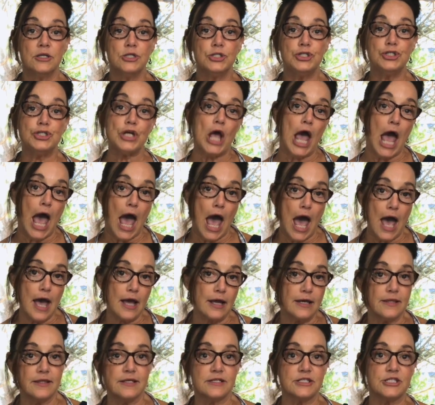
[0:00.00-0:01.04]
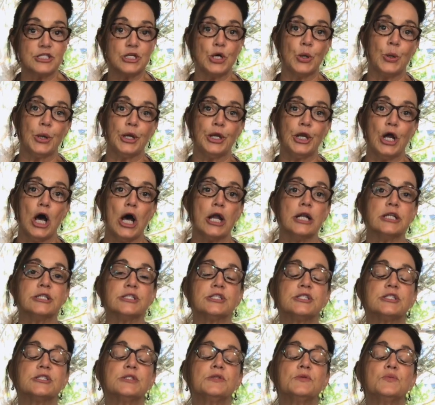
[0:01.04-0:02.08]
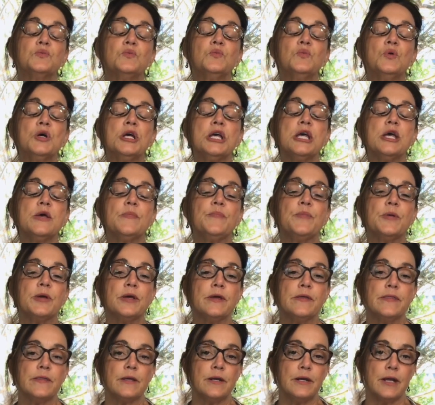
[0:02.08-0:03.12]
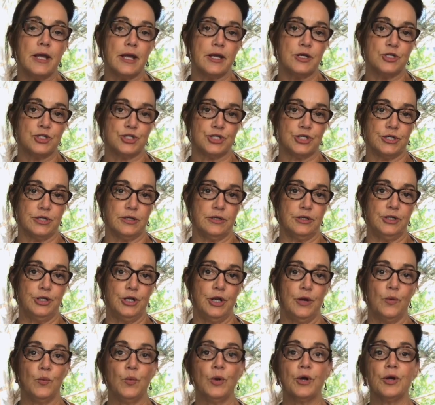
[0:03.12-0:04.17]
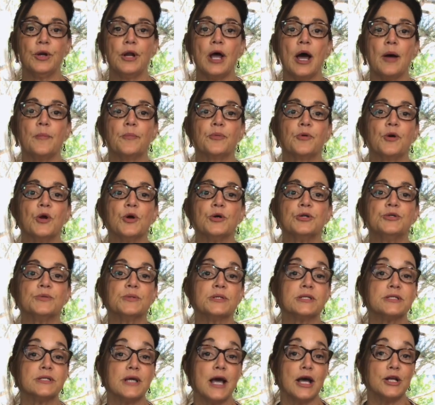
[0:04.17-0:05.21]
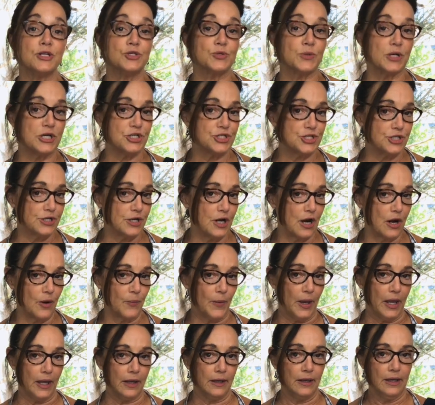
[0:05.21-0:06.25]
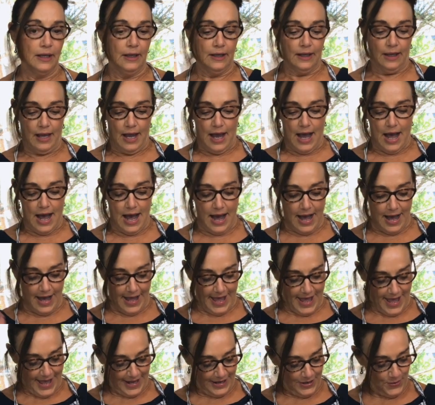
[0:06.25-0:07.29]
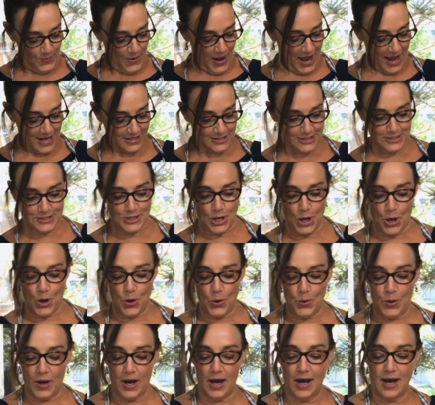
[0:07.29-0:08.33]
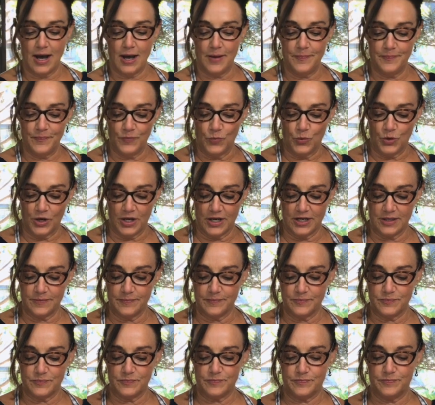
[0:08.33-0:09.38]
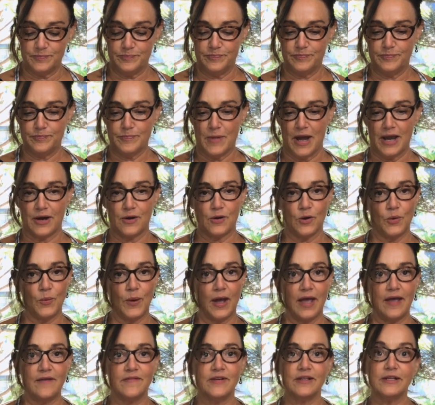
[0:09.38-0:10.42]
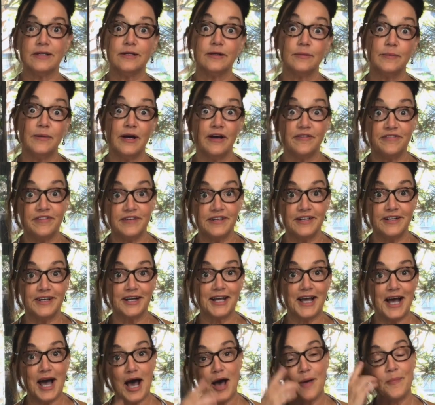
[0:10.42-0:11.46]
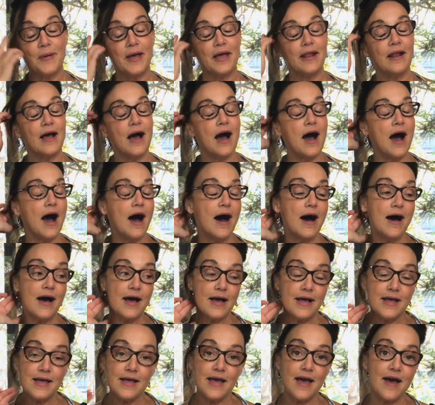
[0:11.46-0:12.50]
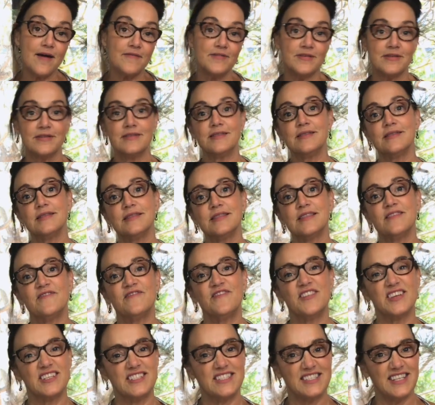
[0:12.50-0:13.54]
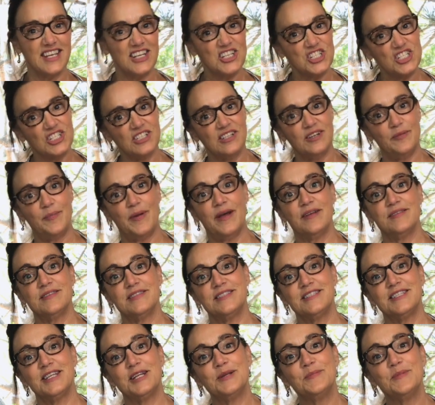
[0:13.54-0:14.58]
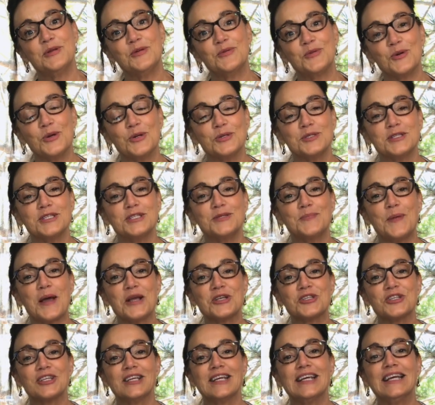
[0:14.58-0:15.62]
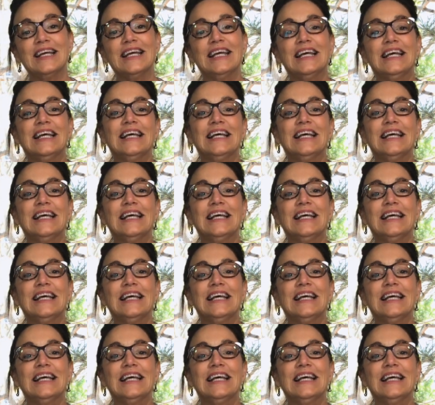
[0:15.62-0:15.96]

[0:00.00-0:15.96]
jag that's going on. It's sweeping the nation. You know, we're not prone to exaggeration, are we? Anyway, we're gonna microwave a little muffin in a cup, and I have a fixation about cinnamon rolls, especially